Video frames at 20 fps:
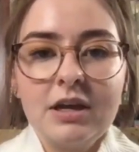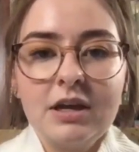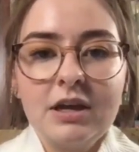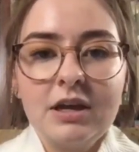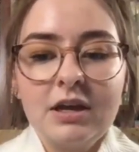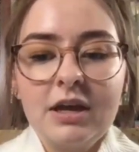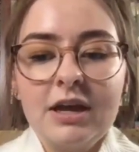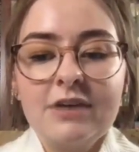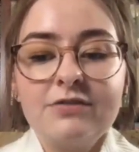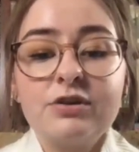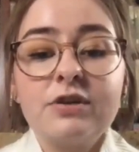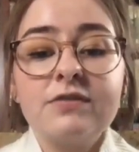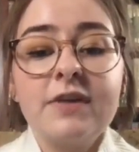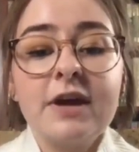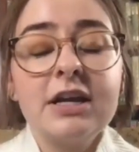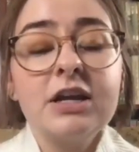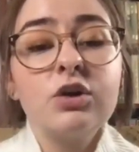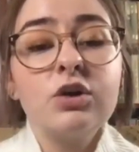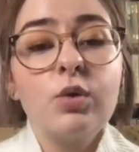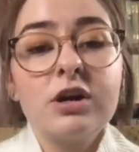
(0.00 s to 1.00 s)
If you have
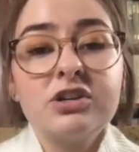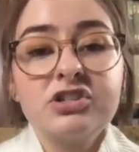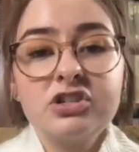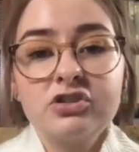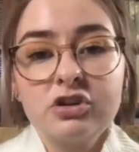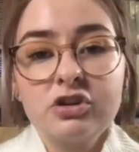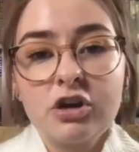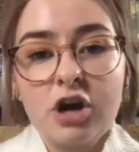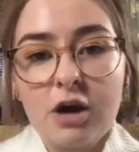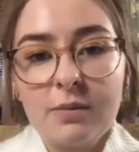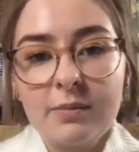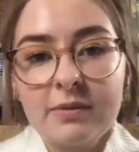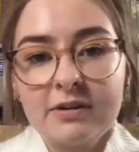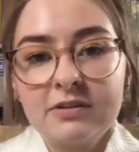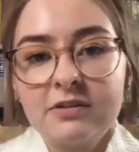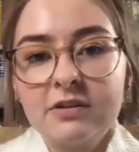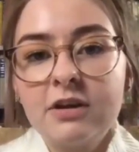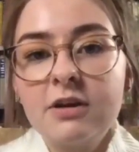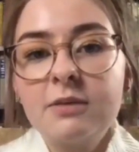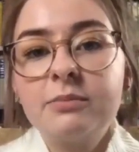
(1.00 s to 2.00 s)
any questions or
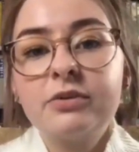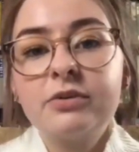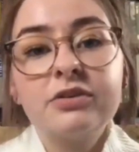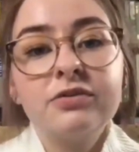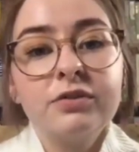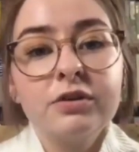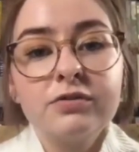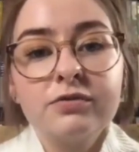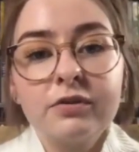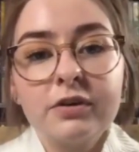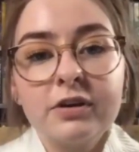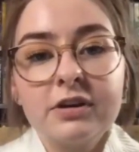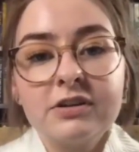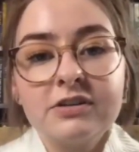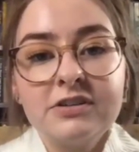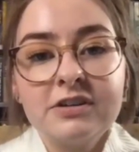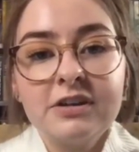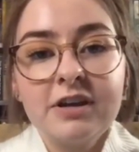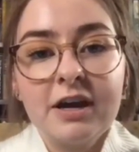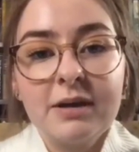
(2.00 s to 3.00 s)
comments, please feel free to
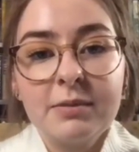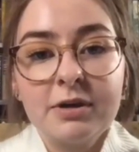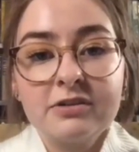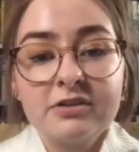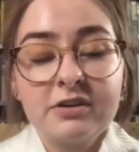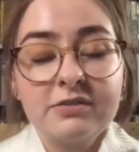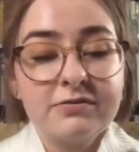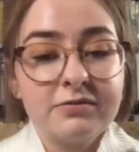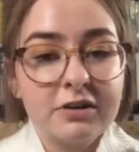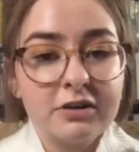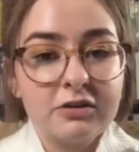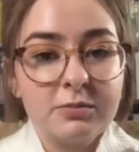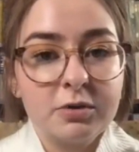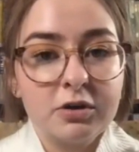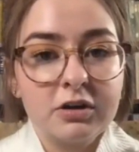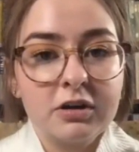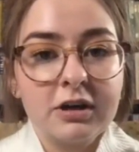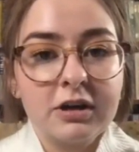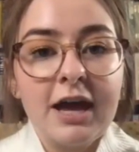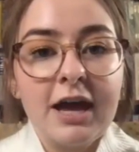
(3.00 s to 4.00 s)
DM us on
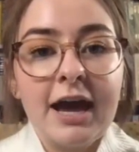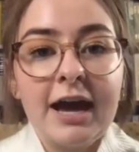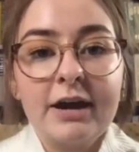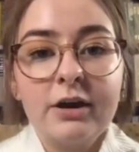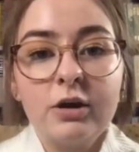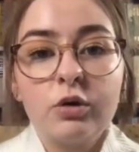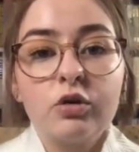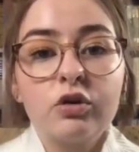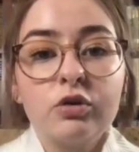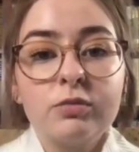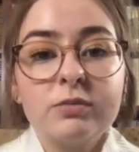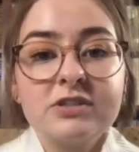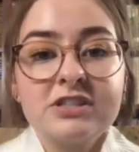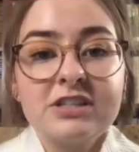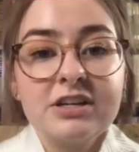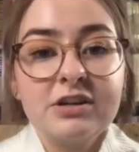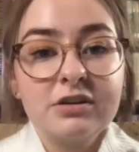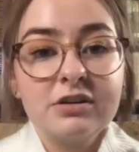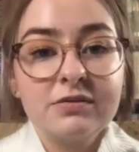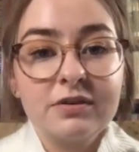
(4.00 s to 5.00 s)
Facebook at Oklahoma State
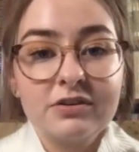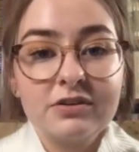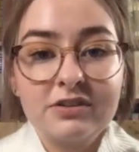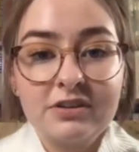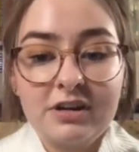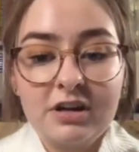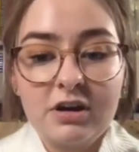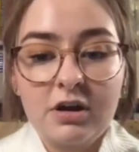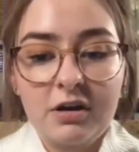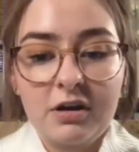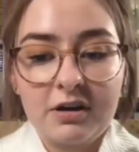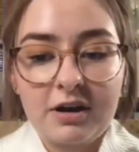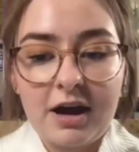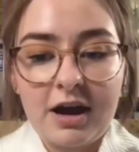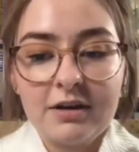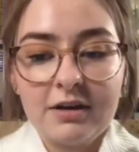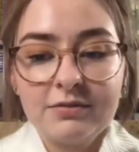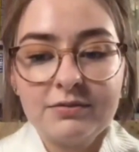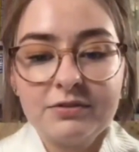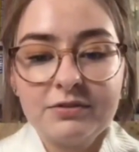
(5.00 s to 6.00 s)
University
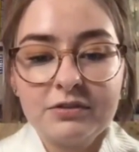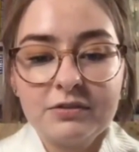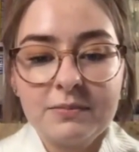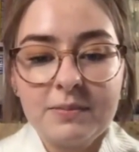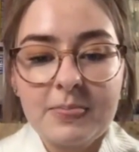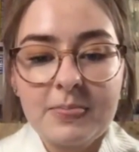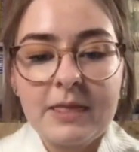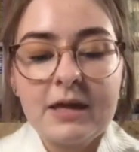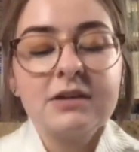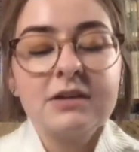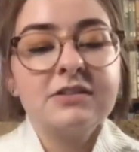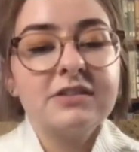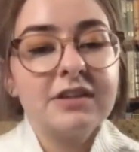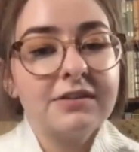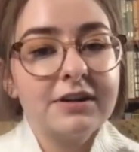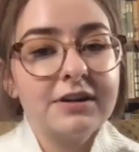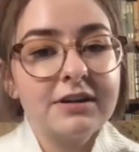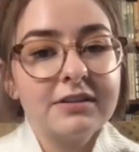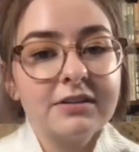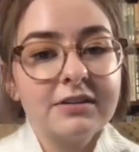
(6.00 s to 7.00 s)
Archives.
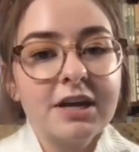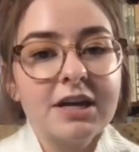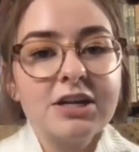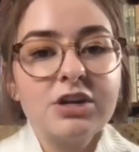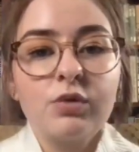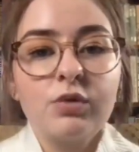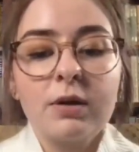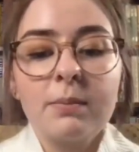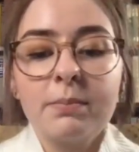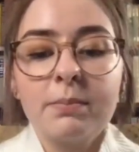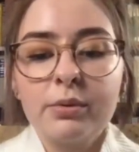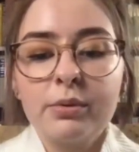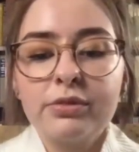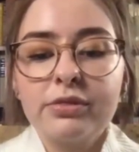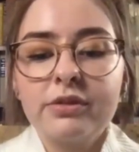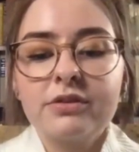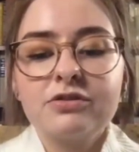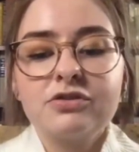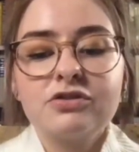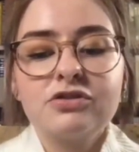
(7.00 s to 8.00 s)
David and Lynn, you are both
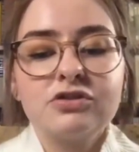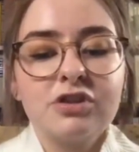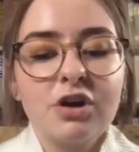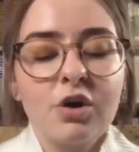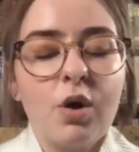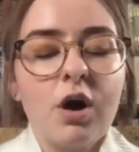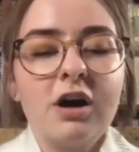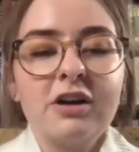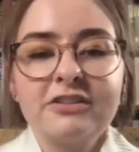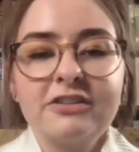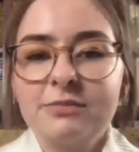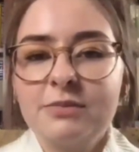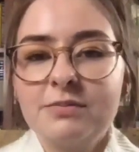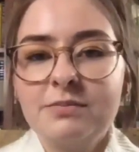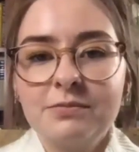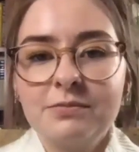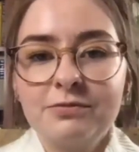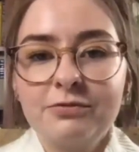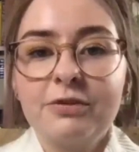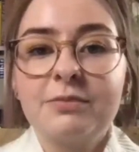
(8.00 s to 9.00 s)
so awesome
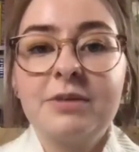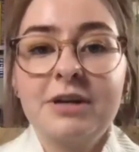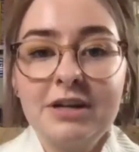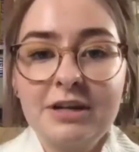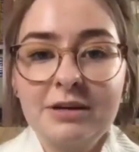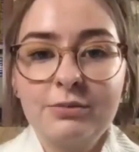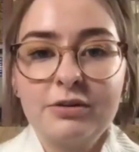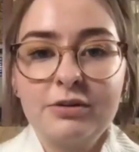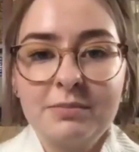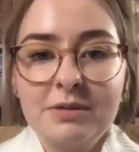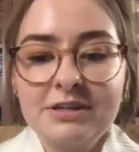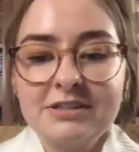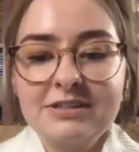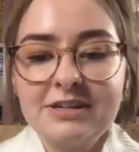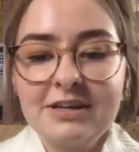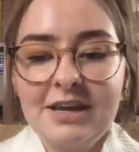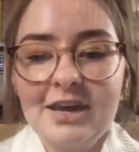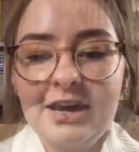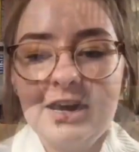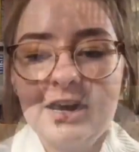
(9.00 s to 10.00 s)
for meeting with me
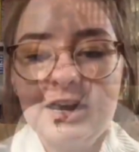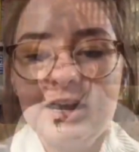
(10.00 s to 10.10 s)
today,